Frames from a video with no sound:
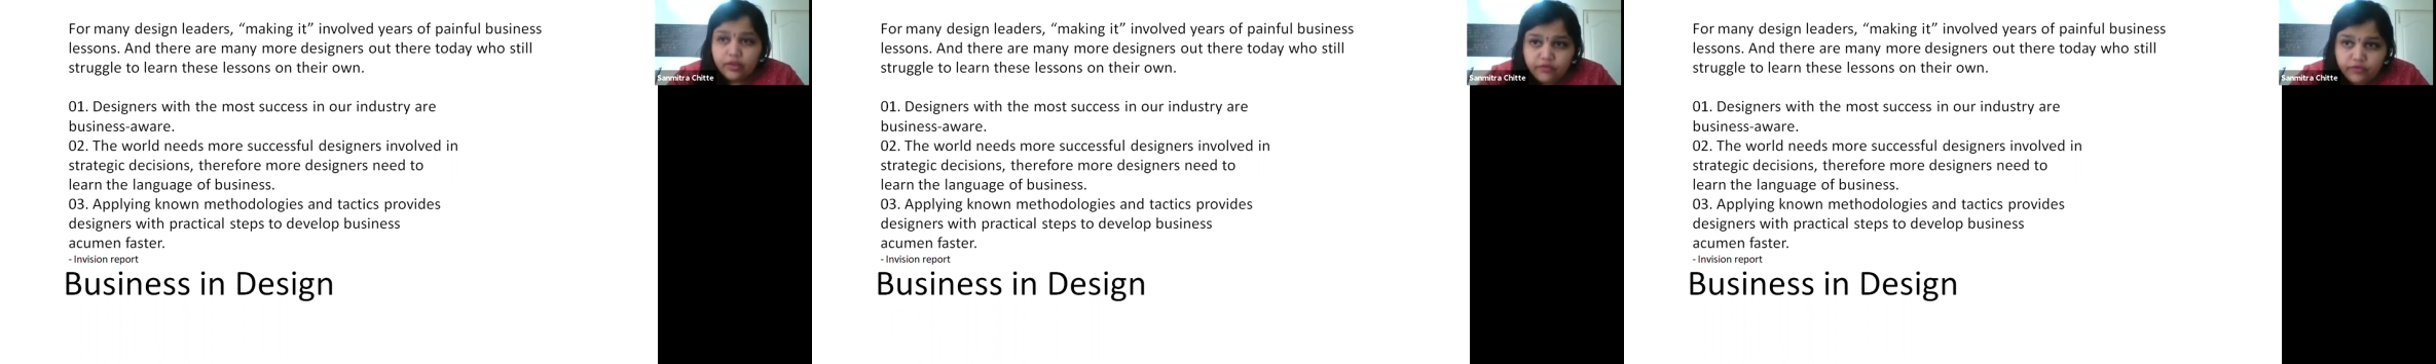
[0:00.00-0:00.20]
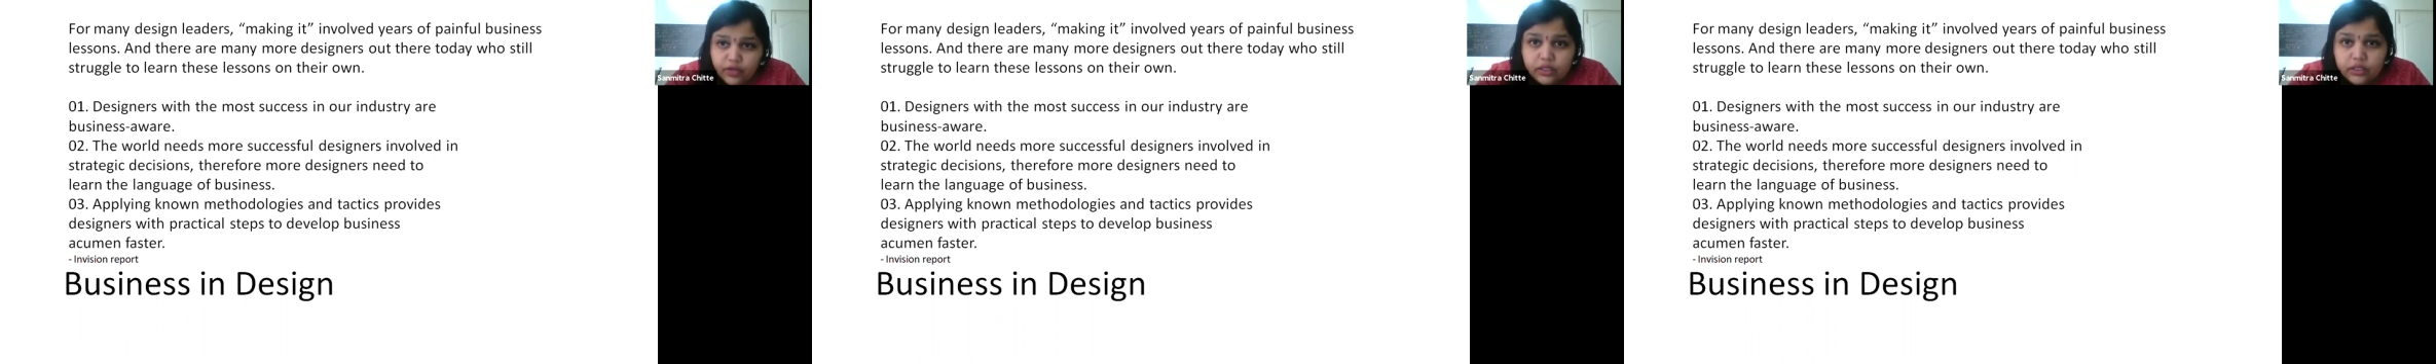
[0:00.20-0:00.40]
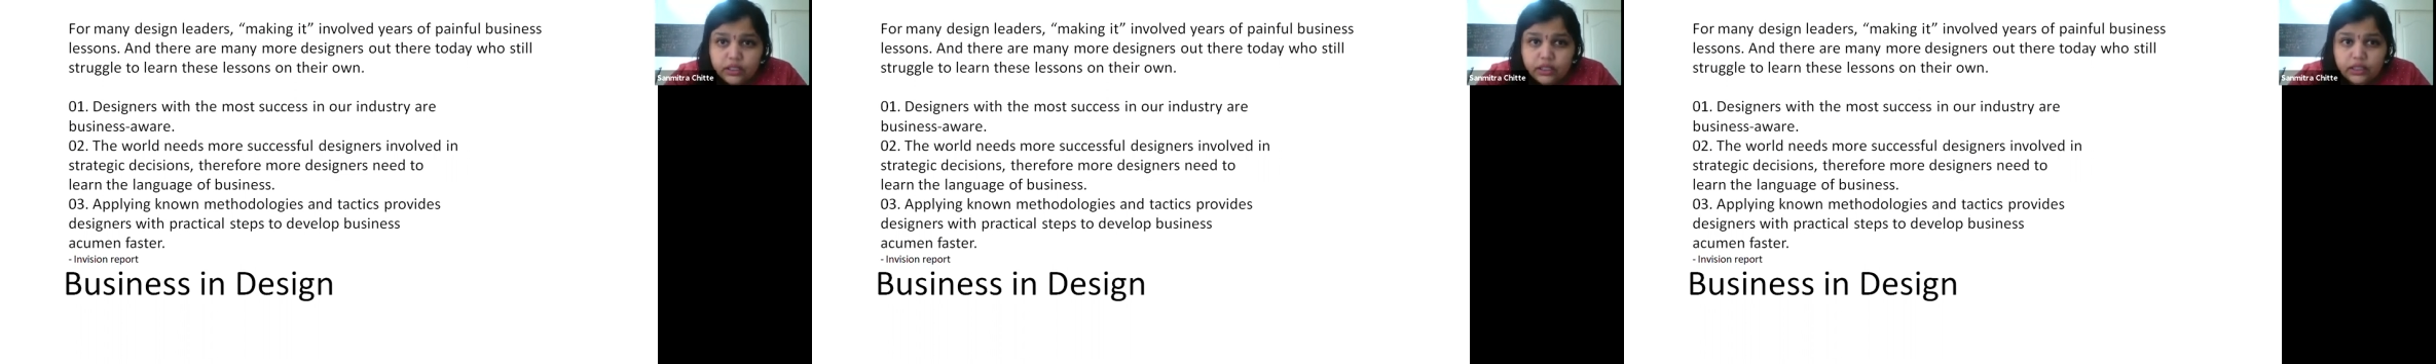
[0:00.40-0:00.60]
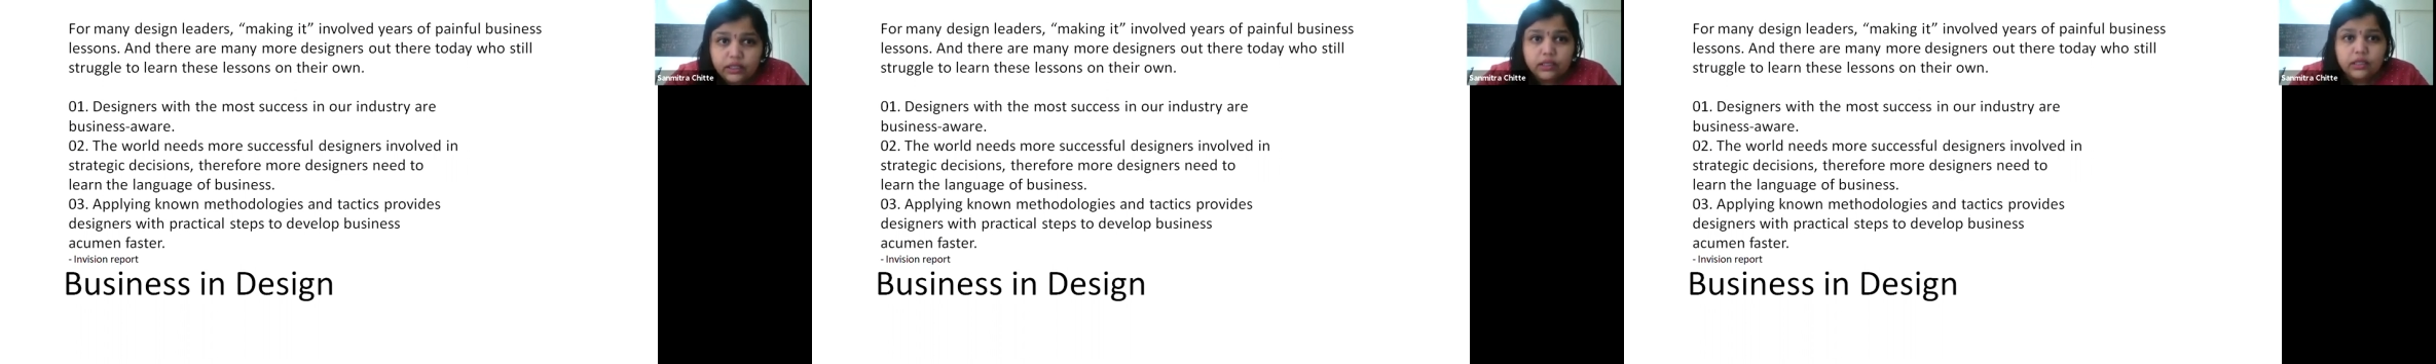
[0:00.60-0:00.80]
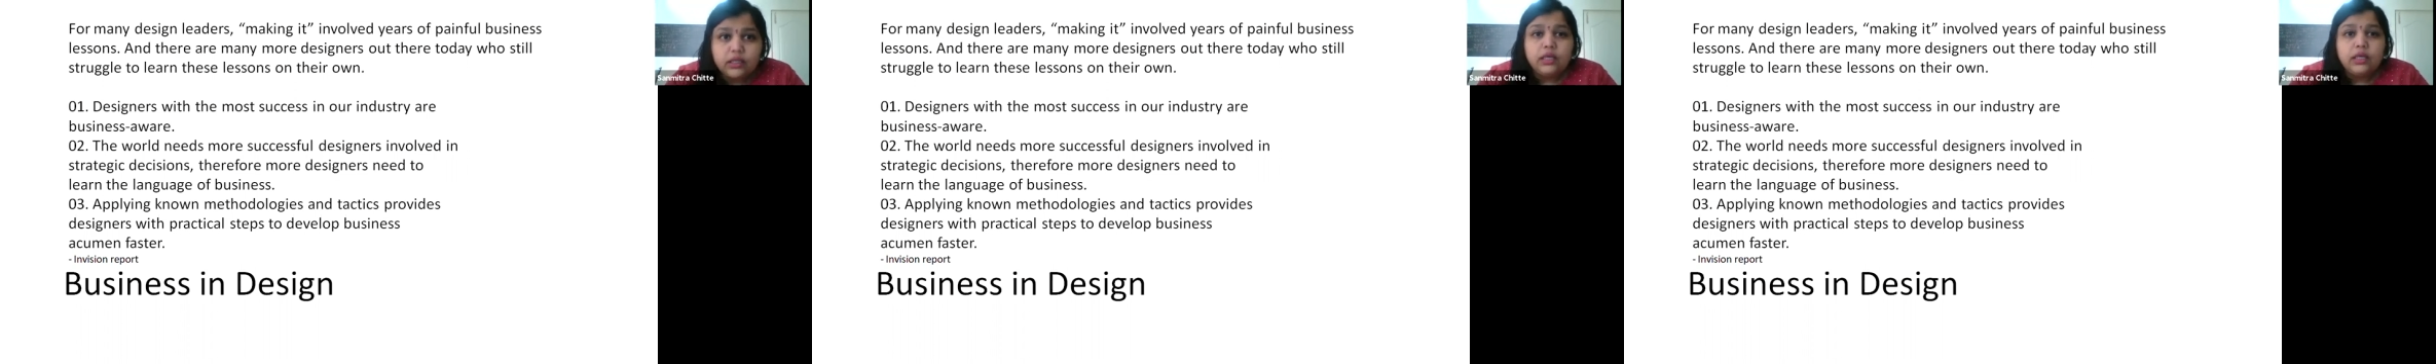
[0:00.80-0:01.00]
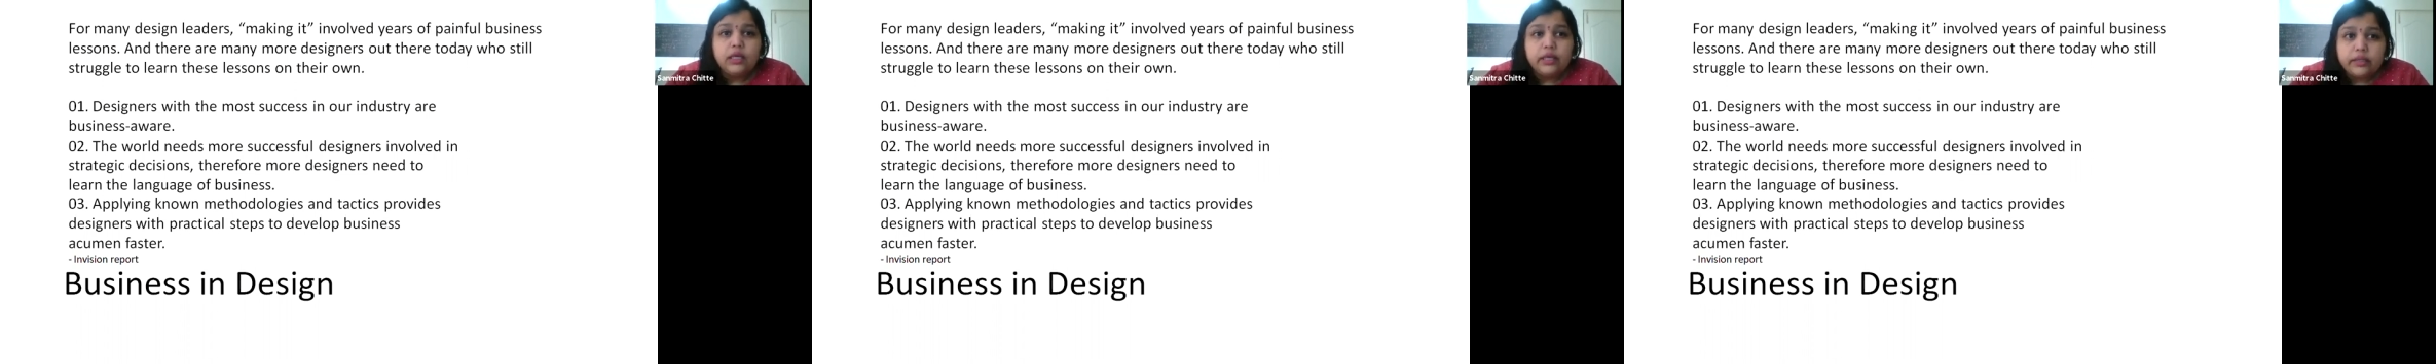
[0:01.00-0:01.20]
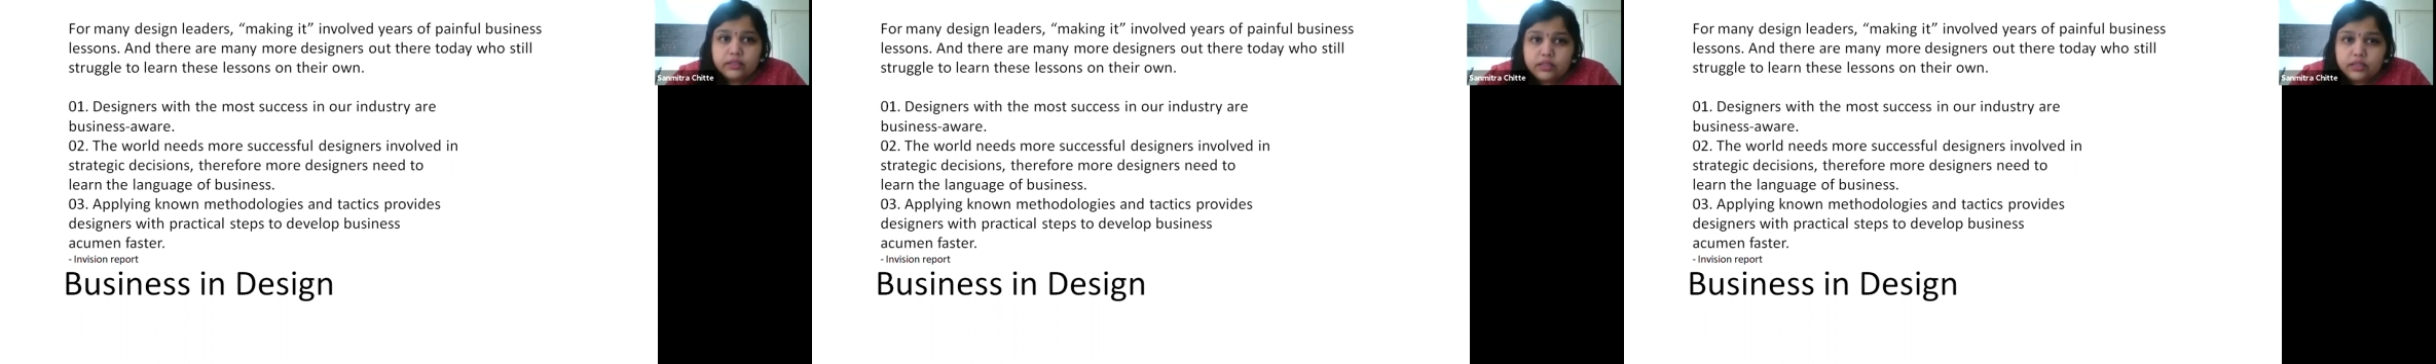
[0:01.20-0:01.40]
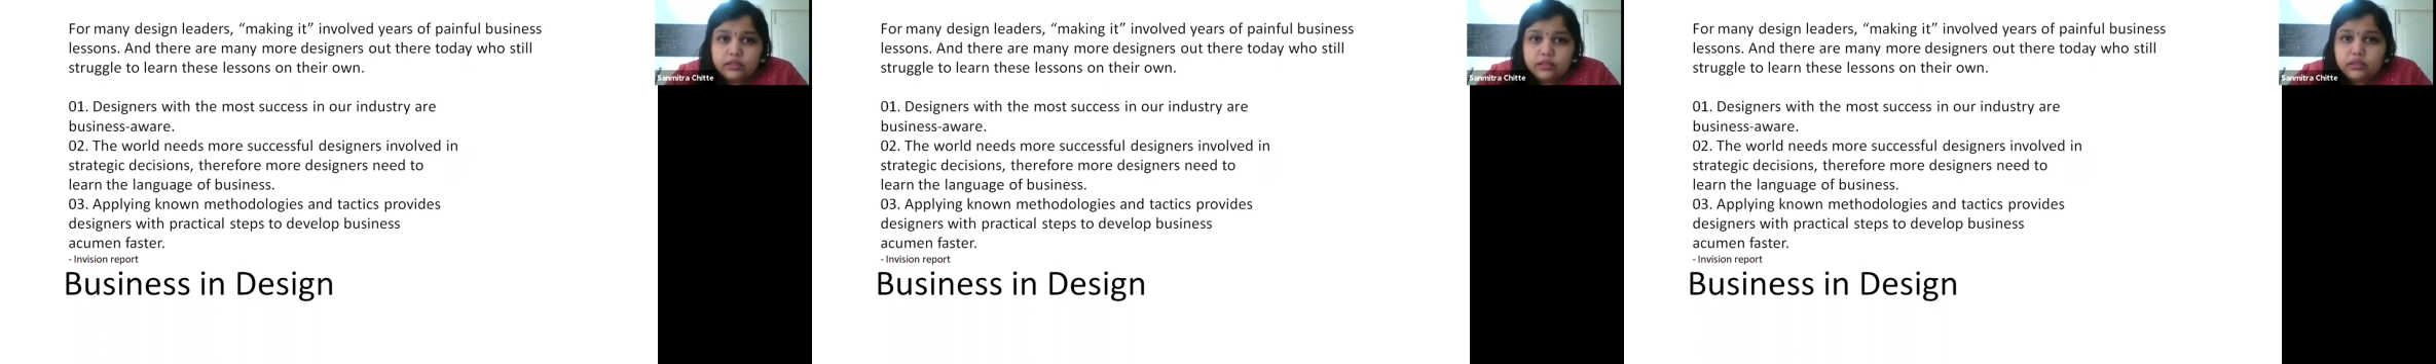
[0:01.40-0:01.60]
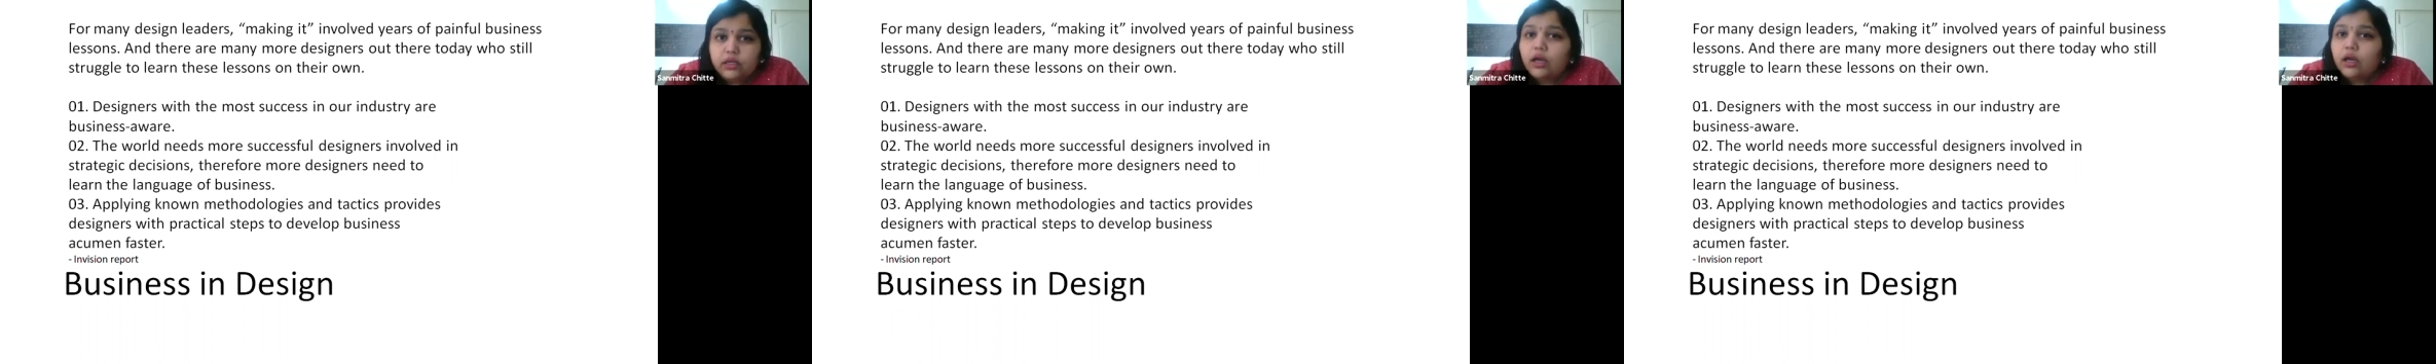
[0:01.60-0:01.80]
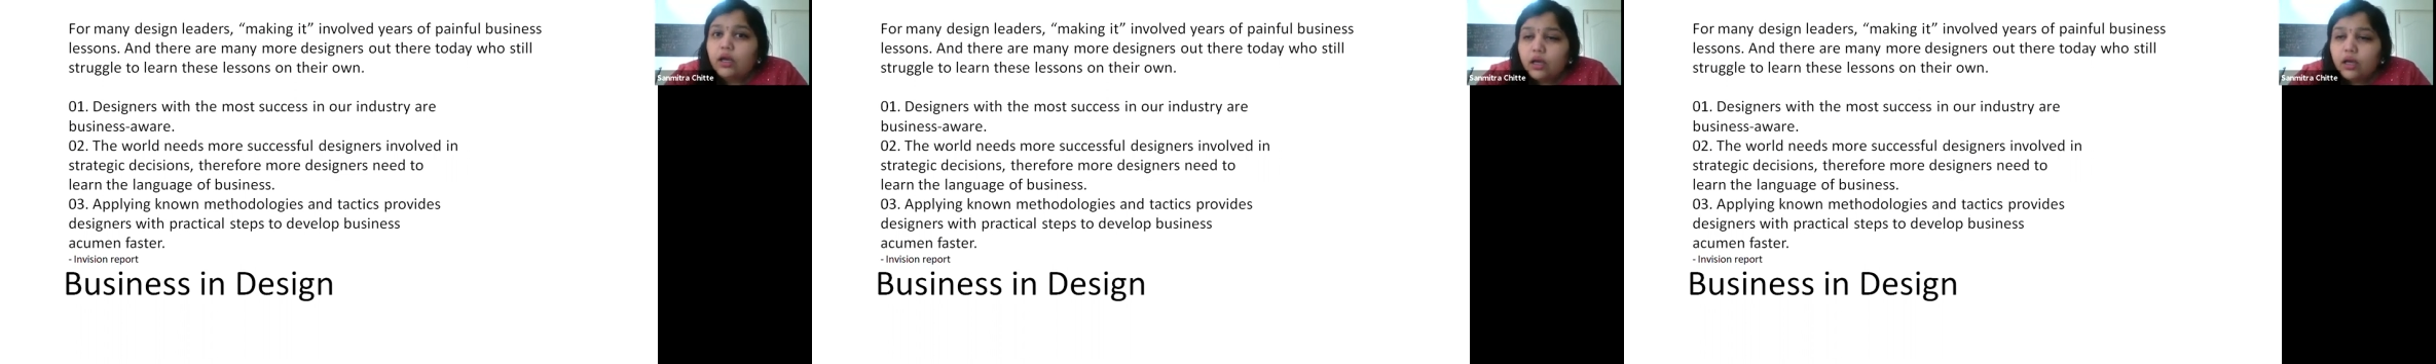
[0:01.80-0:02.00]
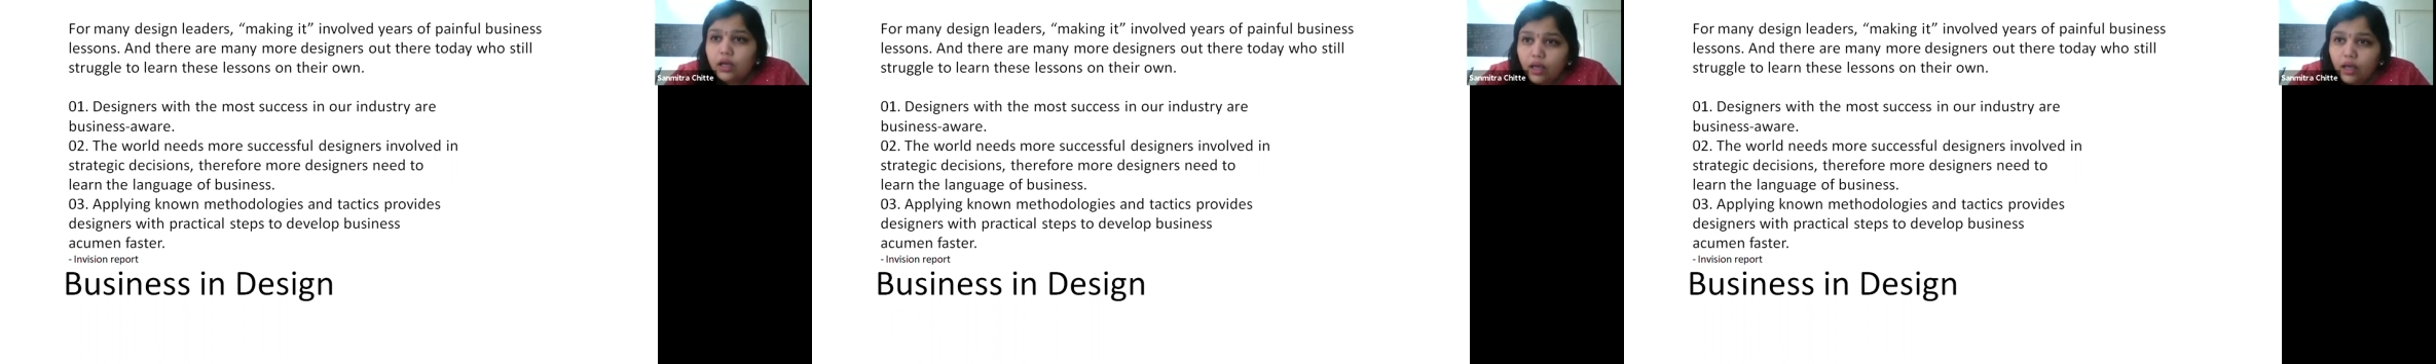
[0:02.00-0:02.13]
funding, etc.,